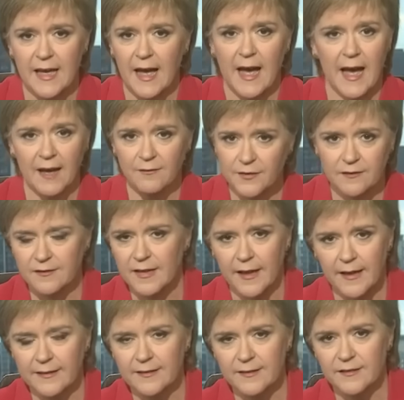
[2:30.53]
Uh, I haven't
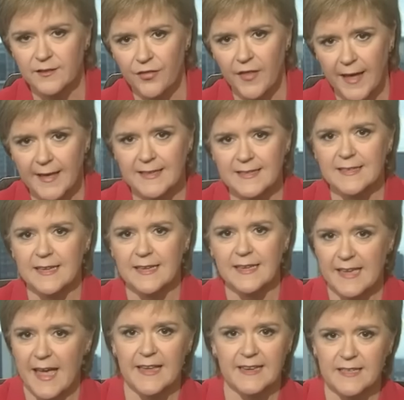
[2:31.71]
uh, done that
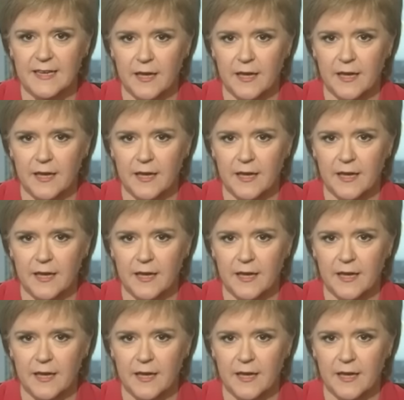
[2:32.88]
yet.